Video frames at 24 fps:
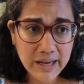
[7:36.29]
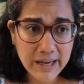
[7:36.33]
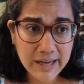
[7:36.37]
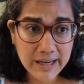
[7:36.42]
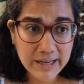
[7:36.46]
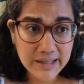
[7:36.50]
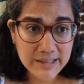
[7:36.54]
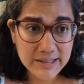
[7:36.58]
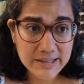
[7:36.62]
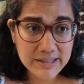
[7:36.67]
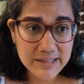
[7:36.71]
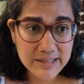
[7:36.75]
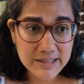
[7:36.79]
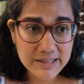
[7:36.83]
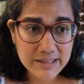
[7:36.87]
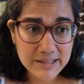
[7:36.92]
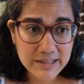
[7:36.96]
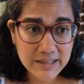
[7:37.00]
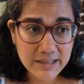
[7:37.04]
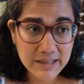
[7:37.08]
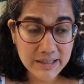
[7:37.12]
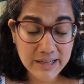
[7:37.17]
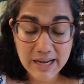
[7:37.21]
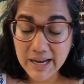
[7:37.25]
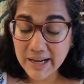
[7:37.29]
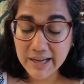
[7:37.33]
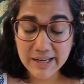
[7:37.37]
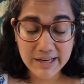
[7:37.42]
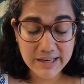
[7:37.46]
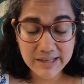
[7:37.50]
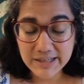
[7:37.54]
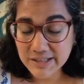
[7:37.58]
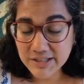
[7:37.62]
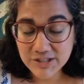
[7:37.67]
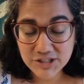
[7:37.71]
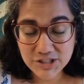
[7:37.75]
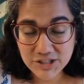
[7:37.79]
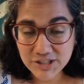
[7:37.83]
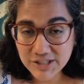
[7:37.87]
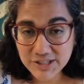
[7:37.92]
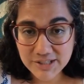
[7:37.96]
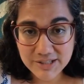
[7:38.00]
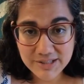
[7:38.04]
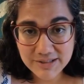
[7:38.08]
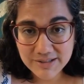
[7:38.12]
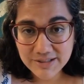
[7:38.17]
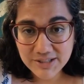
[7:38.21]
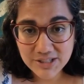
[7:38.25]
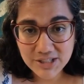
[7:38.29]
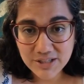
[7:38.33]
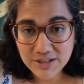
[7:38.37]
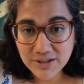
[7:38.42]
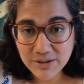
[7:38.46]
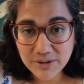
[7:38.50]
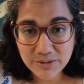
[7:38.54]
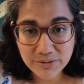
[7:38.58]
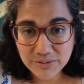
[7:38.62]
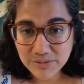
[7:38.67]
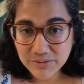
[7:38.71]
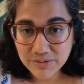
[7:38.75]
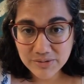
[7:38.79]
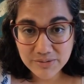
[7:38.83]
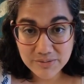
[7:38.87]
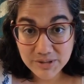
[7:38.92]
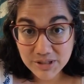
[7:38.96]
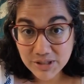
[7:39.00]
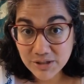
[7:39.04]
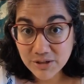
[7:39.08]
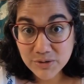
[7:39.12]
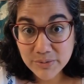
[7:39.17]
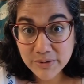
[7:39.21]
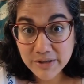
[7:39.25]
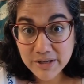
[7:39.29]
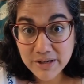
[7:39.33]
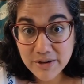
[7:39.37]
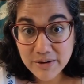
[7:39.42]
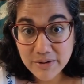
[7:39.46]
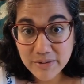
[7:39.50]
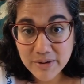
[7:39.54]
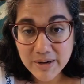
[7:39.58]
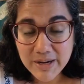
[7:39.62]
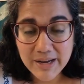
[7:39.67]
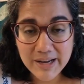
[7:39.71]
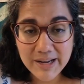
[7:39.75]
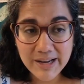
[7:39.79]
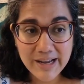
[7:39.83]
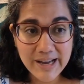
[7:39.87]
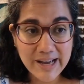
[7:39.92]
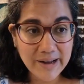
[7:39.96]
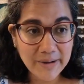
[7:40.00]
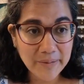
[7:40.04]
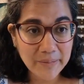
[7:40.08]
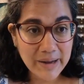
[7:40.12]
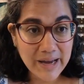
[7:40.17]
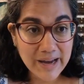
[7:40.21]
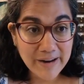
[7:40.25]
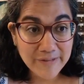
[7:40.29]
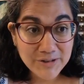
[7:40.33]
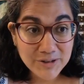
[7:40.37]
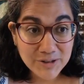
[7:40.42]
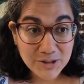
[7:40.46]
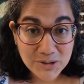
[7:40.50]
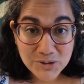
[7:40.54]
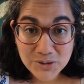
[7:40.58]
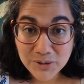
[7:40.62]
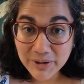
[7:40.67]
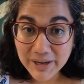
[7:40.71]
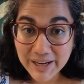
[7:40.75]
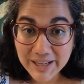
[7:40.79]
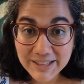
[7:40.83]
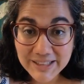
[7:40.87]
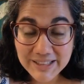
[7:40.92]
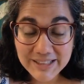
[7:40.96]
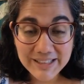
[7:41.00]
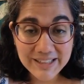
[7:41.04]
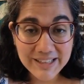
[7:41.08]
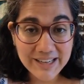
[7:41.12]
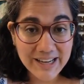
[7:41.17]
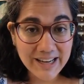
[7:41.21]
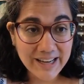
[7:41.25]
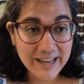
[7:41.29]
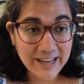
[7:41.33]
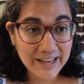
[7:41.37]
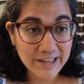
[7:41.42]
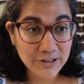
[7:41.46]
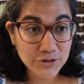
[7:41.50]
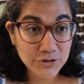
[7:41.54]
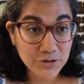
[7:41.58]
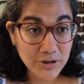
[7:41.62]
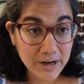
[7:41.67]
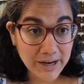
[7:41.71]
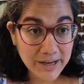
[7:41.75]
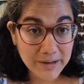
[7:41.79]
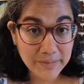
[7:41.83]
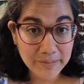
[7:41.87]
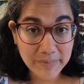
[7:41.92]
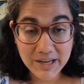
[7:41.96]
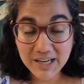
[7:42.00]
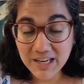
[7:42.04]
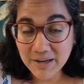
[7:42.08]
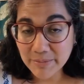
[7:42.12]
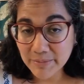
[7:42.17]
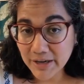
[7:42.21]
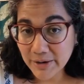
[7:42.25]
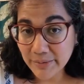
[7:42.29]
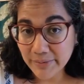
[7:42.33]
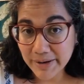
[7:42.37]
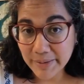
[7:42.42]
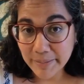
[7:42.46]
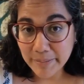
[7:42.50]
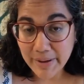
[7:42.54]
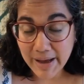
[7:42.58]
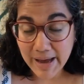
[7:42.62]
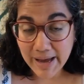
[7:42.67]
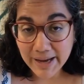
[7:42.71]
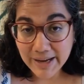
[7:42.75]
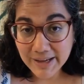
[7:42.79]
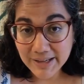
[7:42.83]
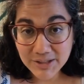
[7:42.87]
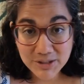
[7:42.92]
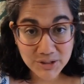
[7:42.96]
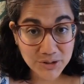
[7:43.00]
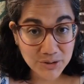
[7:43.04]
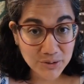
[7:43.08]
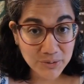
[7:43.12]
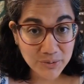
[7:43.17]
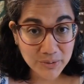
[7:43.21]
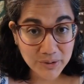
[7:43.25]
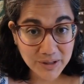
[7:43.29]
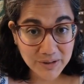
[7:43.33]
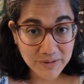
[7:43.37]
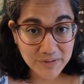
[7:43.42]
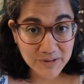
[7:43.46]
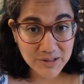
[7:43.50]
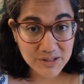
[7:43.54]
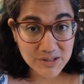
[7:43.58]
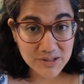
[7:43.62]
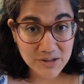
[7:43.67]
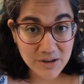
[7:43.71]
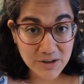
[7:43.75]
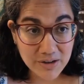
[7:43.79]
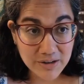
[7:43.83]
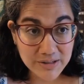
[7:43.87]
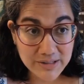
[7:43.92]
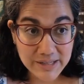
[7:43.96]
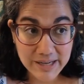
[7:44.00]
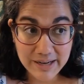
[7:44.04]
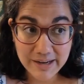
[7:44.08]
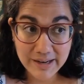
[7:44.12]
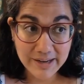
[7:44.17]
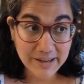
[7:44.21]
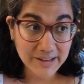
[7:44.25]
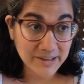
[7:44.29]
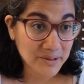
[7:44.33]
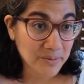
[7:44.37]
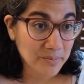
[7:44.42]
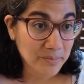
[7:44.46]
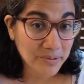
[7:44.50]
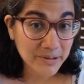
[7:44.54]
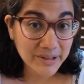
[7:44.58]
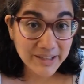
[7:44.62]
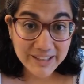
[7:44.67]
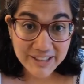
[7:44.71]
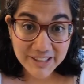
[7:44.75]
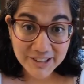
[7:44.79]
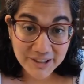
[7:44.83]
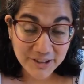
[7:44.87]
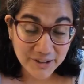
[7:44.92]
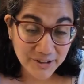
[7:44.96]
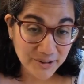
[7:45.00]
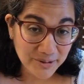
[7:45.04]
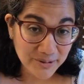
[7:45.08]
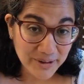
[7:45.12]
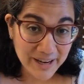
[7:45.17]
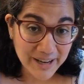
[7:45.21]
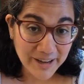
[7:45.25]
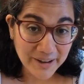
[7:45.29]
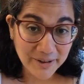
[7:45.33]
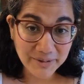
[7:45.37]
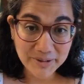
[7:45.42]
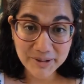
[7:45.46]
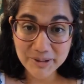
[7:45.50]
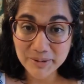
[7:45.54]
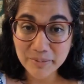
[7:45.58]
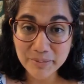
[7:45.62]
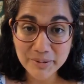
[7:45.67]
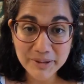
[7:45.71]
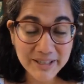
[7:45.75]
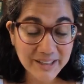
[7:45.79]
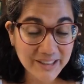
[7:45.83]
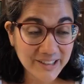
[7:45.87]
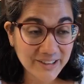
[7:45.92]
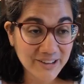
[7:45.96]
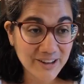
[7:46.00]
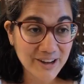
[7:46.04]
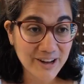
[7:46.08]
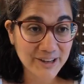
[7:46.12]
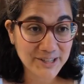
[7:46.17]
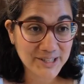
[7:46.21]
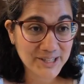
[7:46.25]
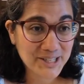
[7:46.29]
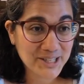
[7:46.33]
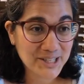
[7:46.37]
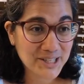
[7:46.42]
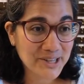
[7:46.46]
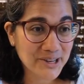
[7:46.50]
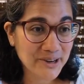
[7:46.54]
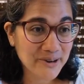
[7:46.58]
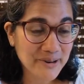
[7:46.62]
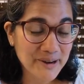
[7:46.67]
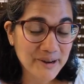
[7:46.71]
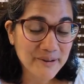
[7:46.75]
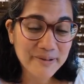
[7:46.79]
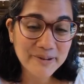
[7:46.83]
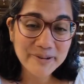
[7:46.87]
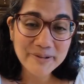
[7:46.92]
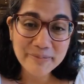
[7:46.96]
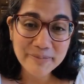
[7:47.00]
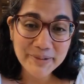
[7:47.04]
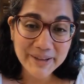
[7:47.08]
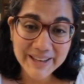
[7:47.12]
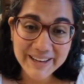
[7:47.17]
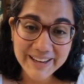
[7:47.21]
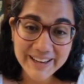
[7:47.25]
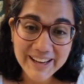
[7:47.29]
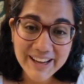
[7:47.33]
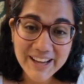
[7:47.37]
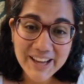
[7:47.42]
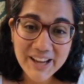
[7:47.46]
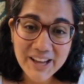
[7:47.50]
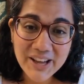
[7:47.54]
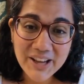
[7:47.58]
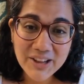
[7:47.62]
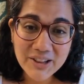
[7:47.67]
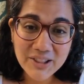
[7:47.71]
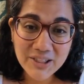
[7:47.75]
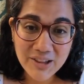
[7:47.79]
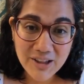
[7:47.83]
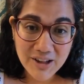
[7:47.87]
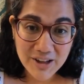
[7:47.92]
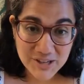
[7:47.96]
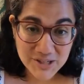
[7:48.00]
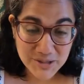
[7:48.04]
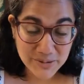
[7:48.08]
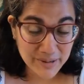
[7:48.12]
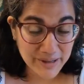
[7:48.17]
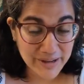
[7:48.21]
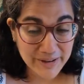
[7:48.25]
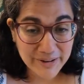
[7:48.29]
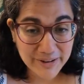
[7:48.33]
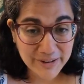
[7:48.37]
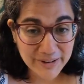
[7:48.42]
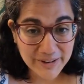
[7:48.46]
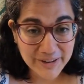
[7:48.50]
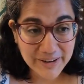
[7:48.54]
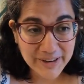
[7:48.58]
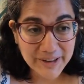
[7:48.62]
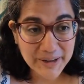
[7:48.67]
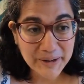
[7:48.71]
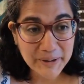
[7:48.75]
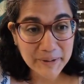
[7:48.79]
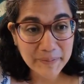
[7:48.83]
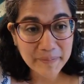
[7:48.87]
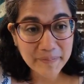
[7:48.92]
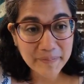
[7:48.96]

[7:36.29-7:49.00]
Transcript: And yeah, and she knows where to go. After the tour ended, I tried making my way back to one of the stalls and I got completely turned around, completely lost. So I would have been lost without her.